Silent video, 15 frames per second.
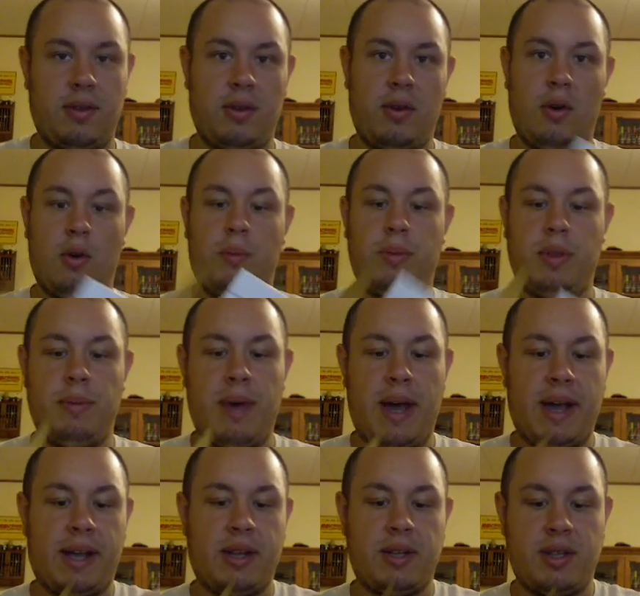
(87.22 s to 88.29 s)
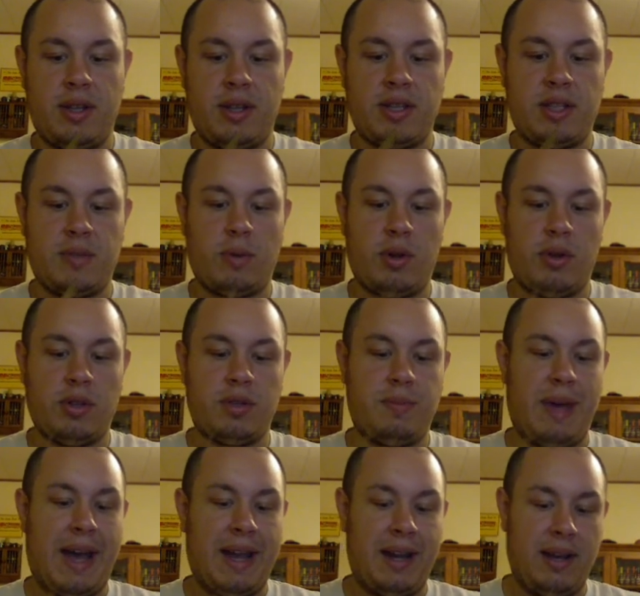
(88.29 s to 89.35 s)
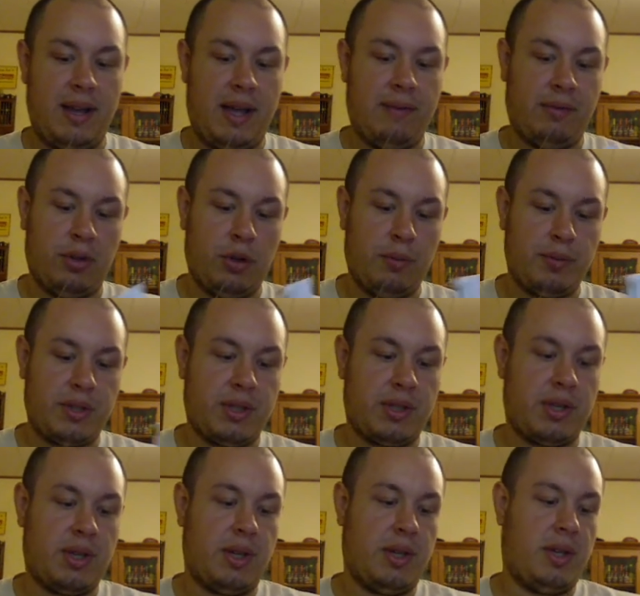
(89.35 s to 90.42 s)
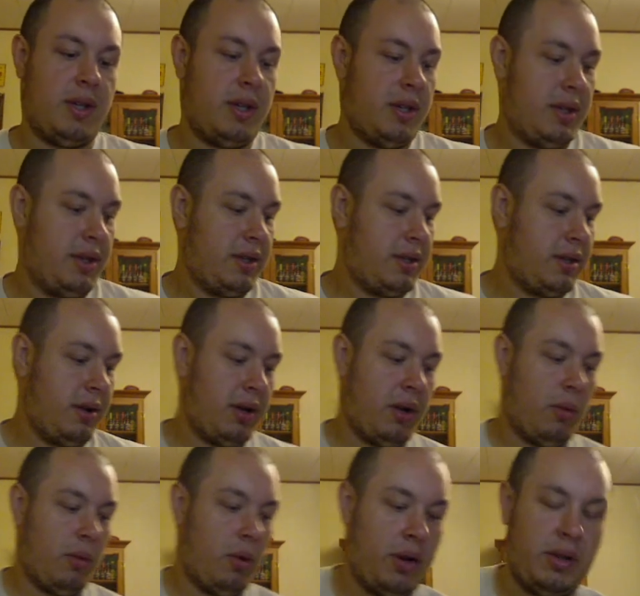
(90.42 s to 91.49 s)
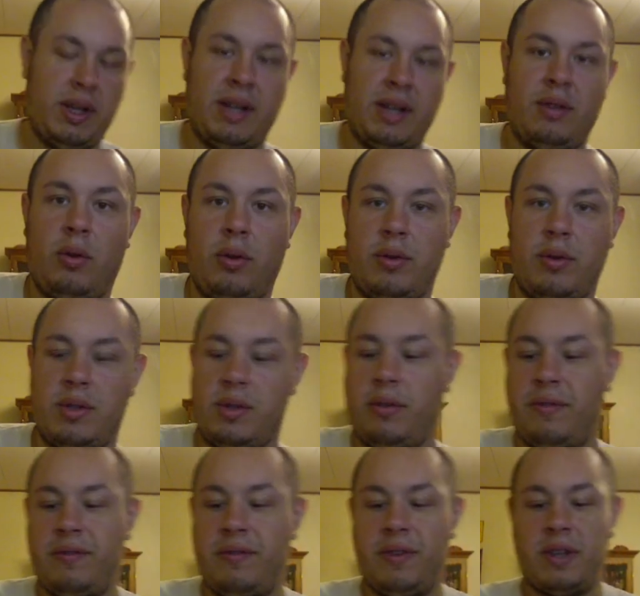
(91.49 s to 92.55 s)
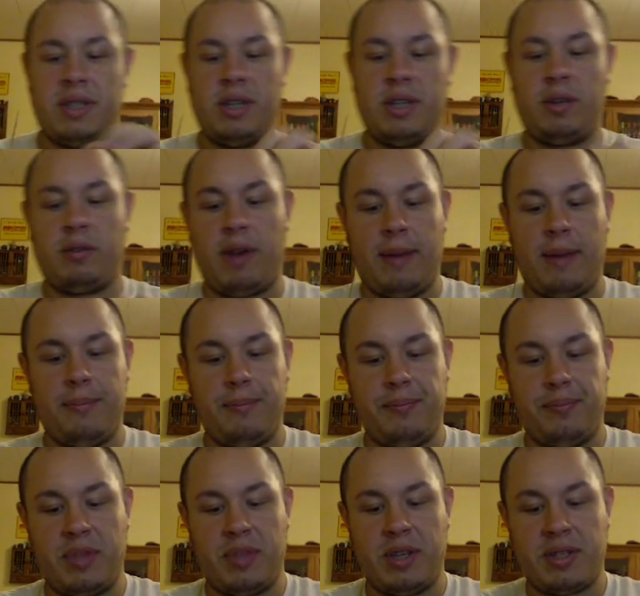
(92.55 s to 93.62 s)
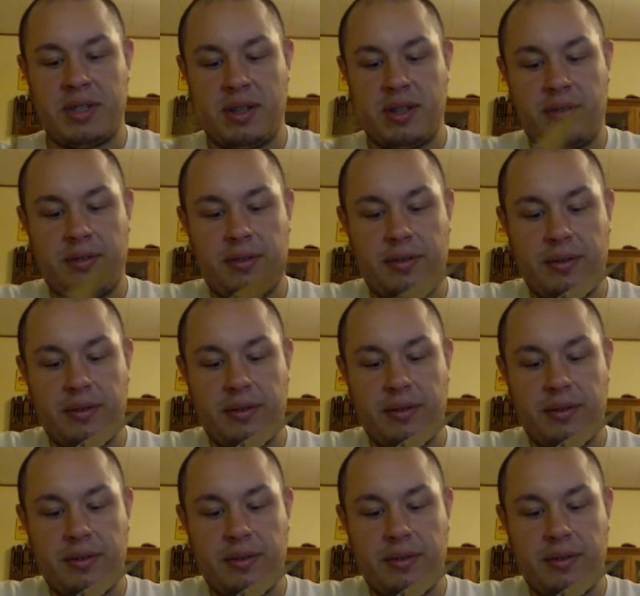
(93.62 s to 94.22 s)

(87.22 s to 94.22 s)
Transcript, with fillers: open the package. Now this is one of those padded envelopes, so I don't want to get all those little fuzzy crap, this stuff.